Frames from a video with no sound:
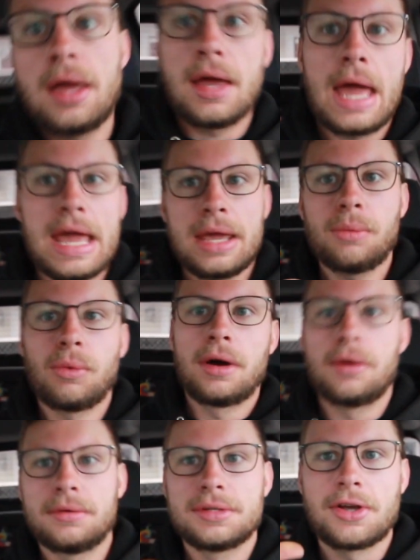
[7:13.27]
Hey,
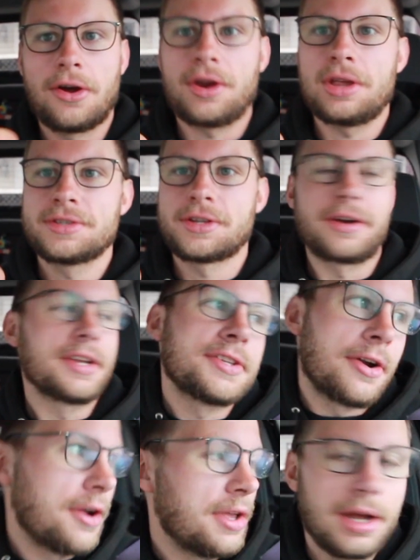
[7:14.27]
whoa, sorry.
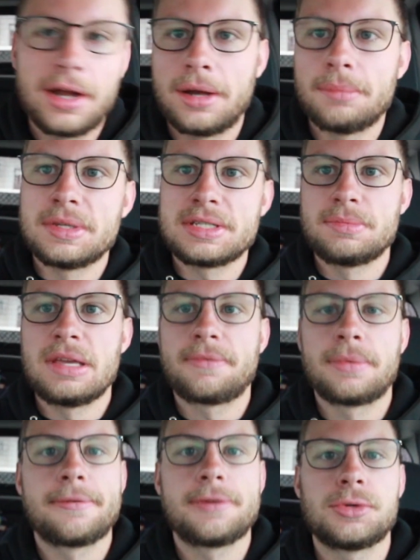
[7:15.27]
This is me
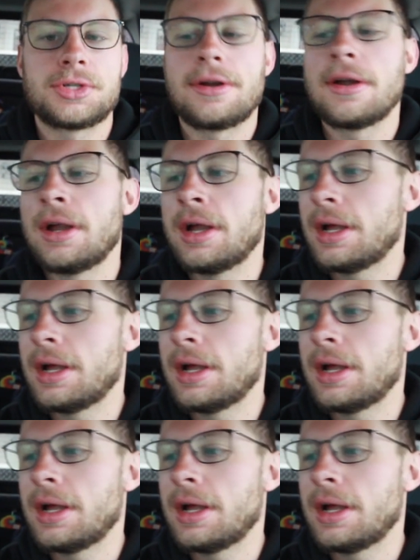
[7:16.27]
from the future.